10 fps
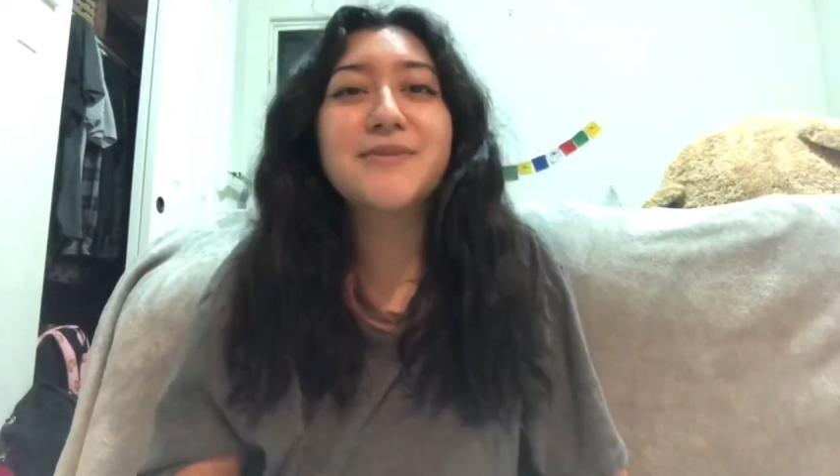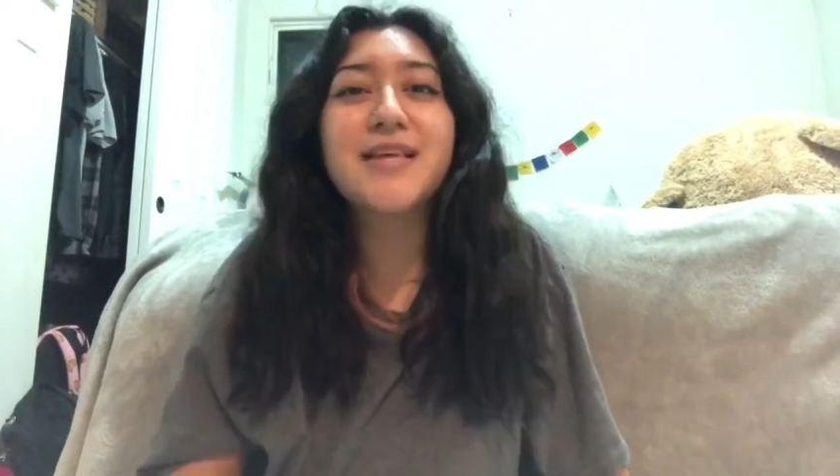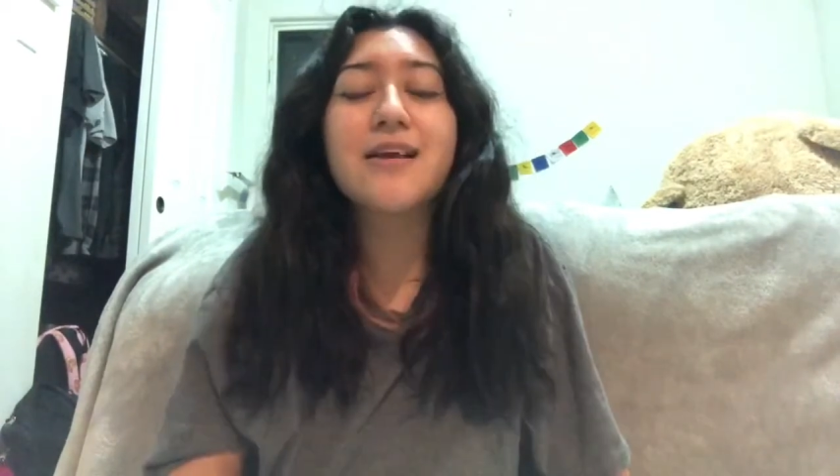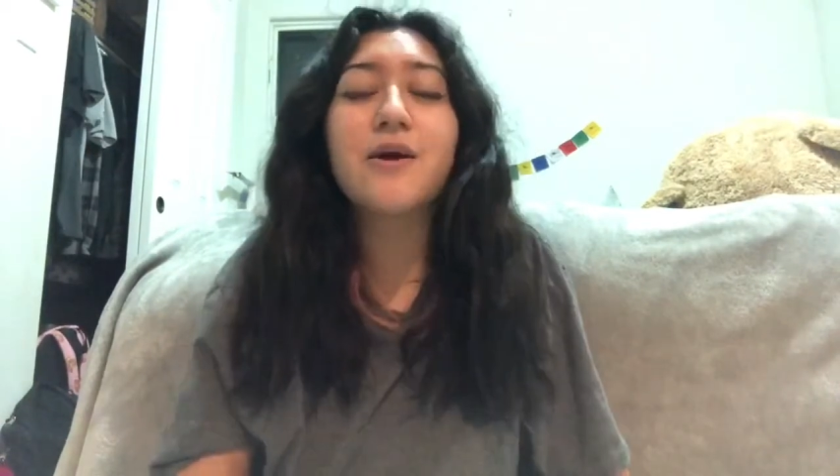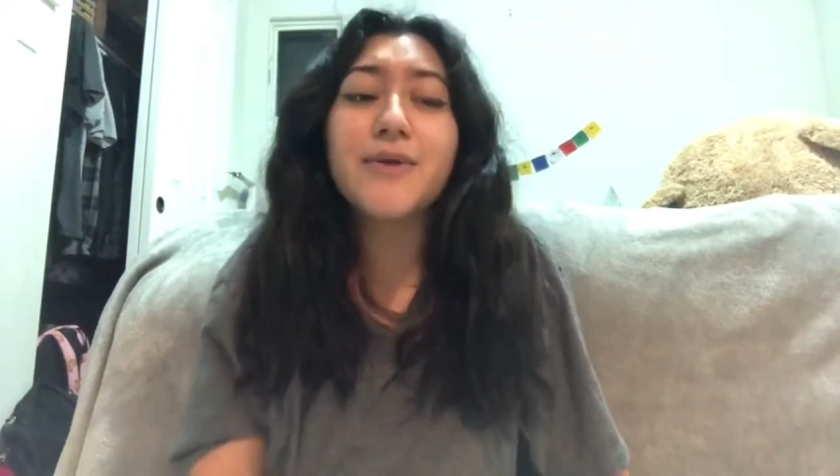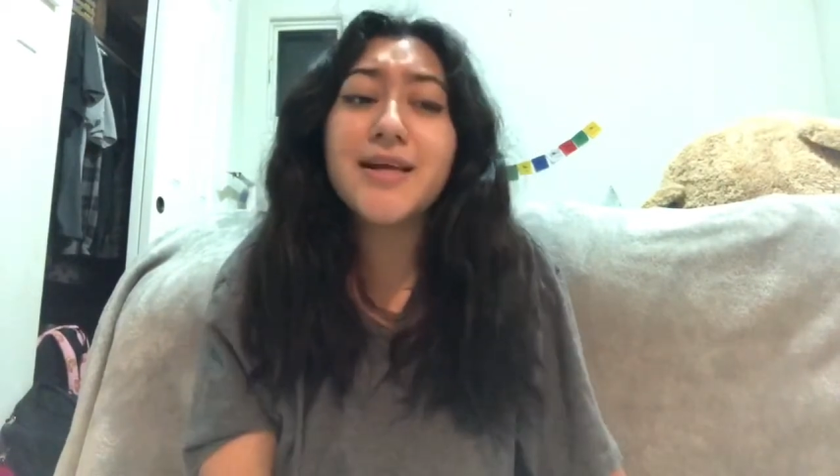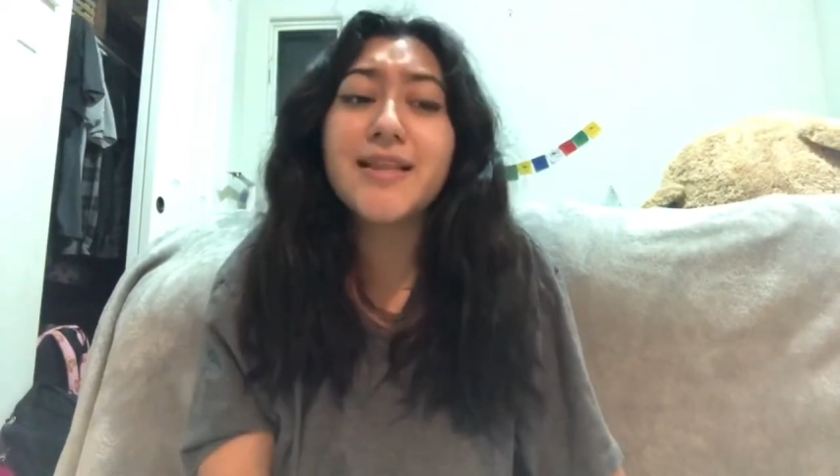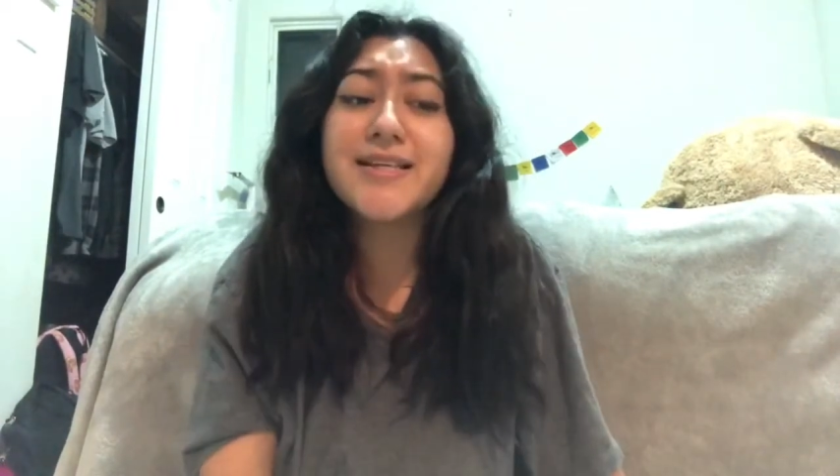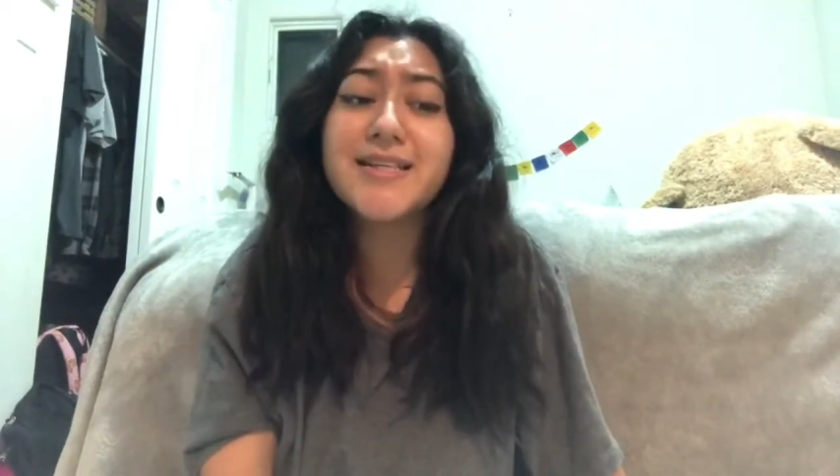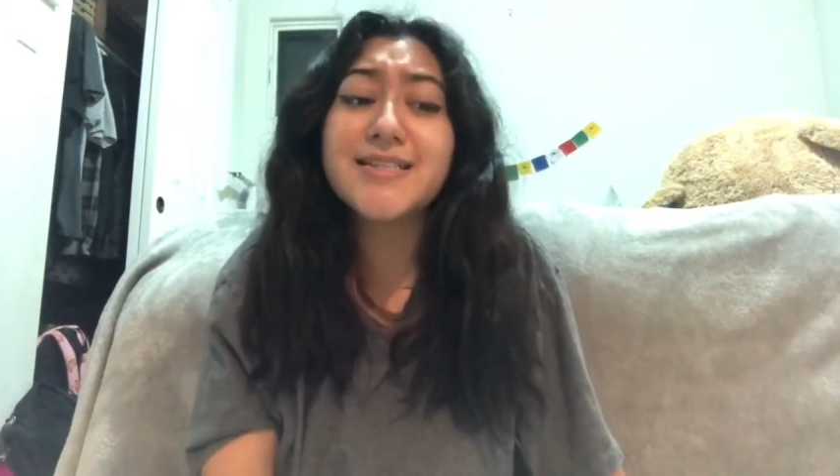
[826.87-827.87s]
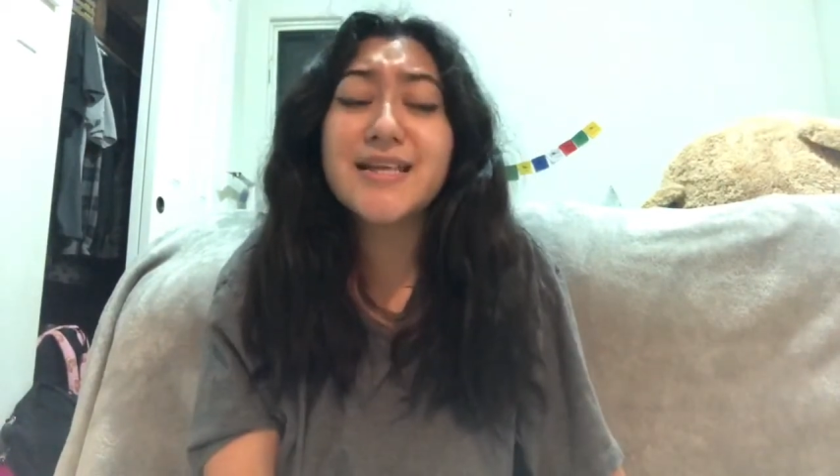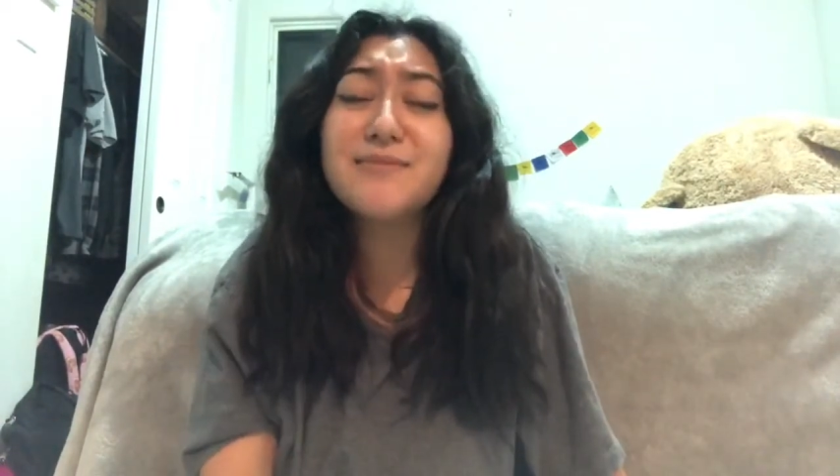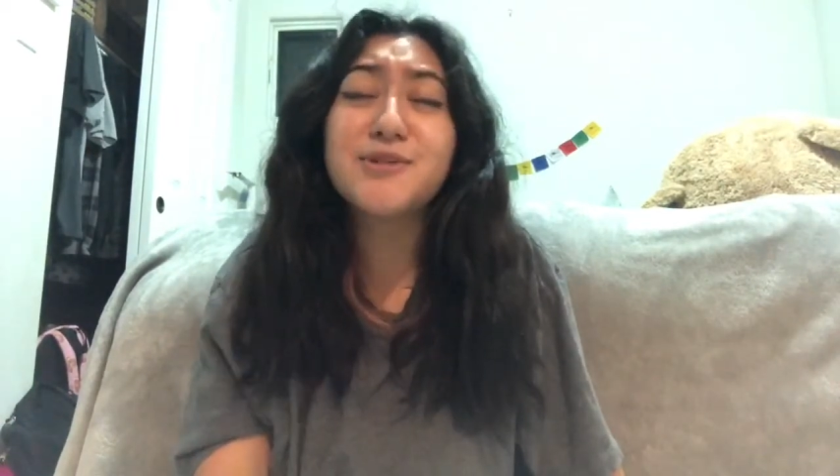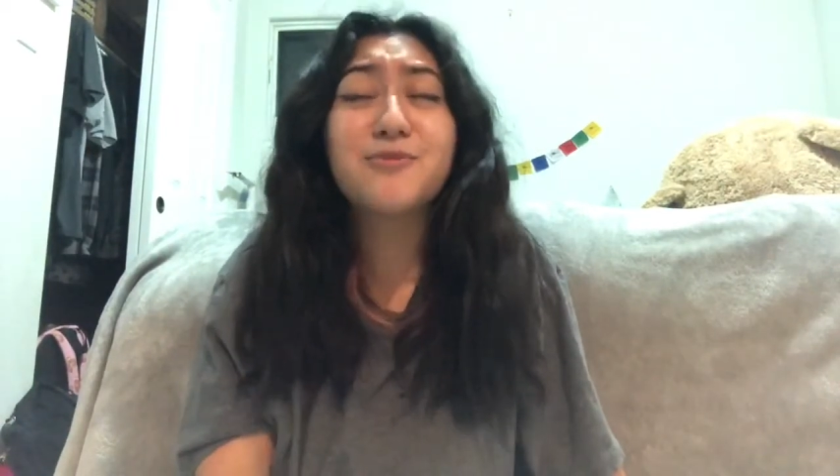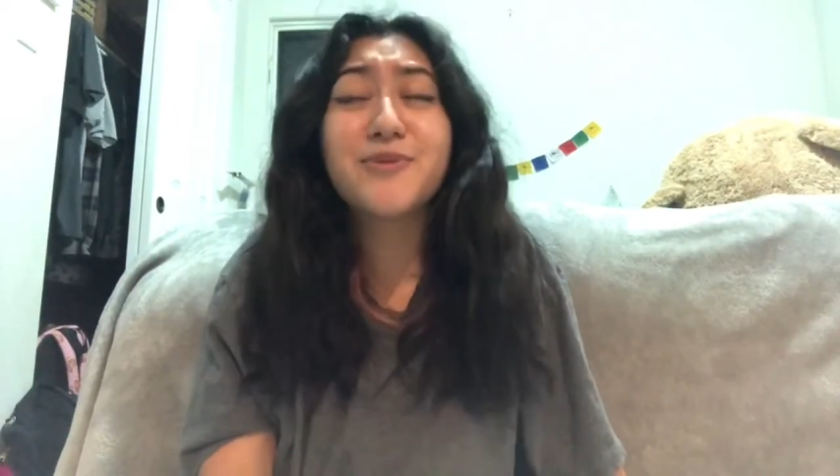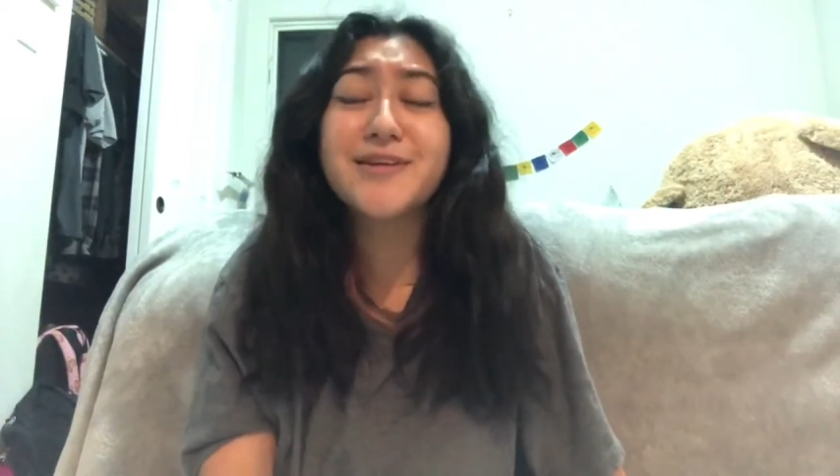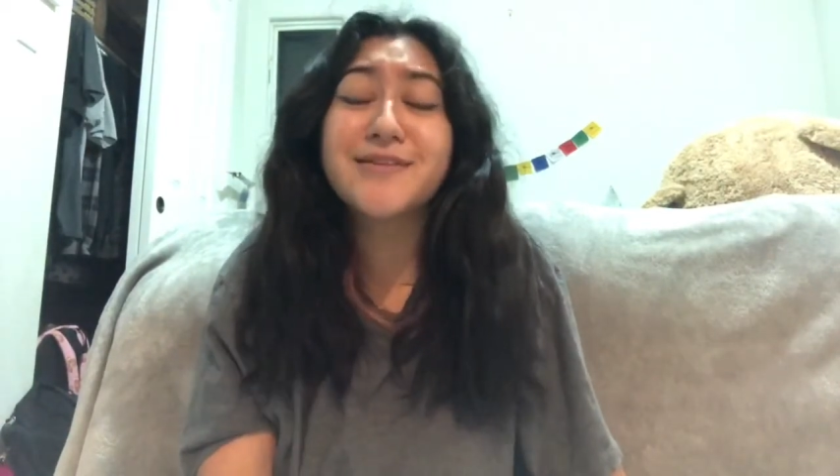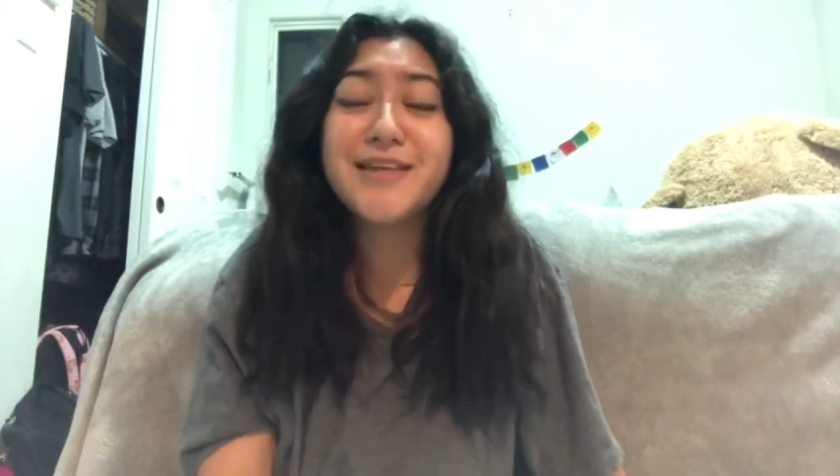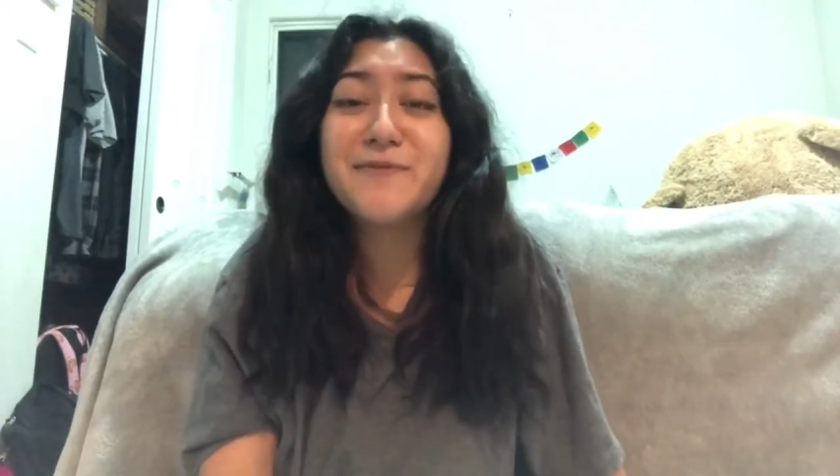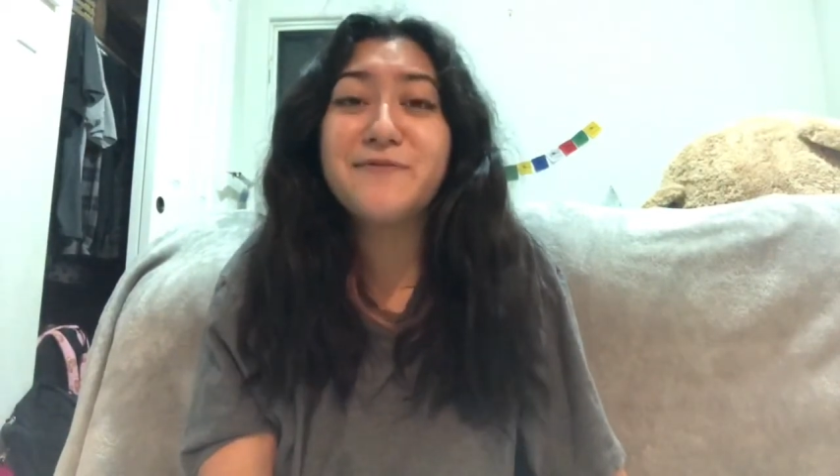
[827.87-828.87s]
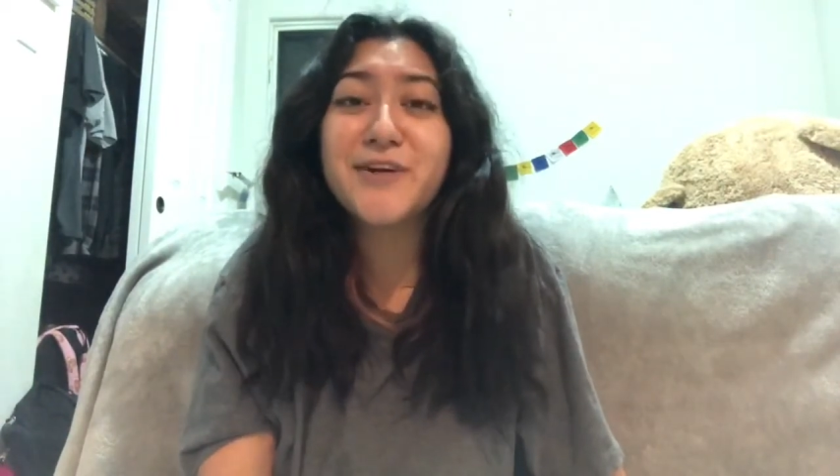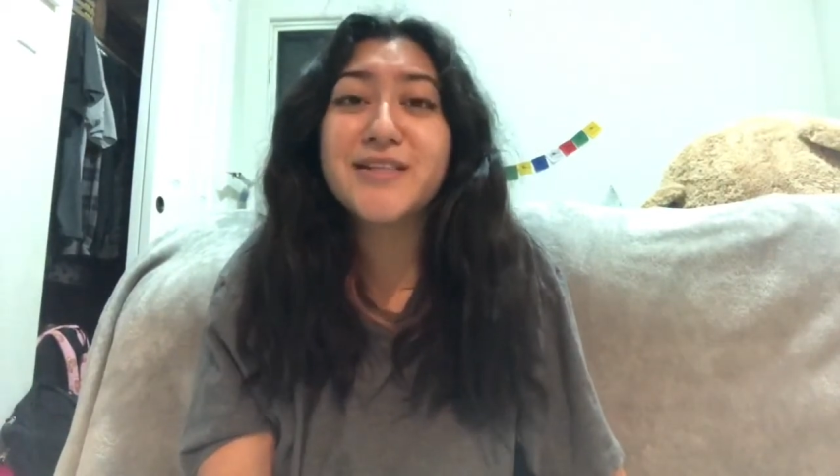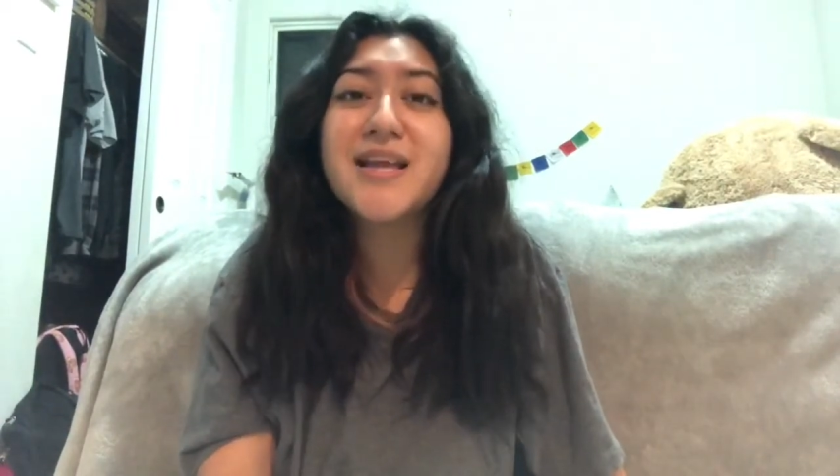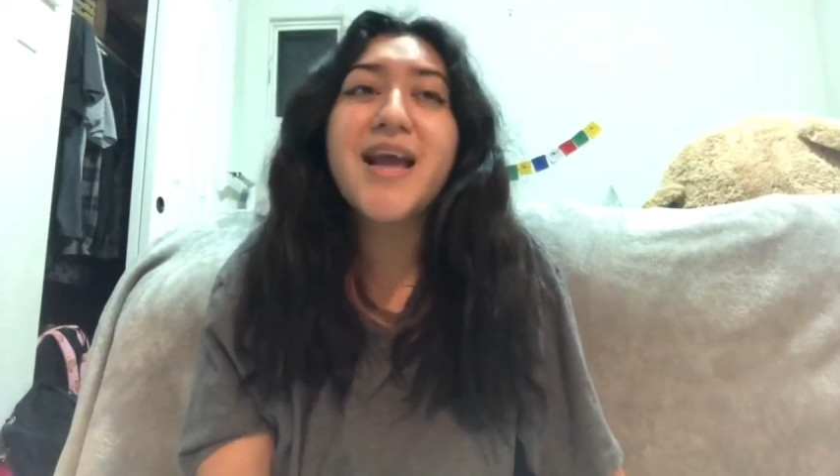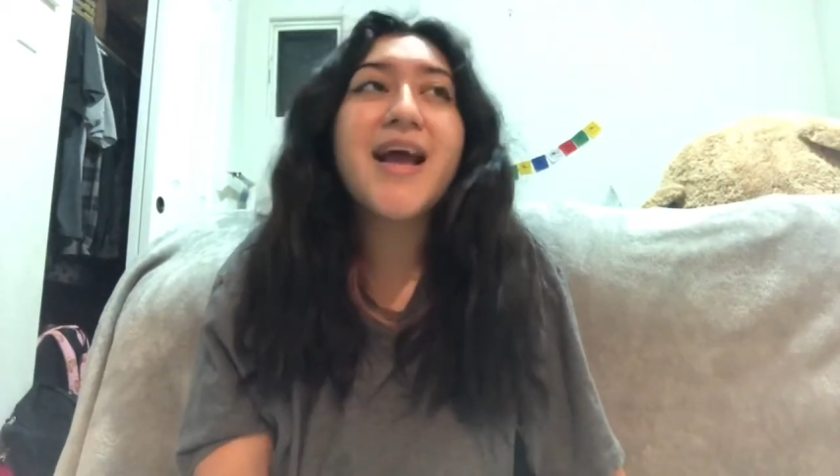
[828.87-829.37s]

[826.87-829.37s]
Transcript: Like, oh yeah, like next time don't bring a lame friend.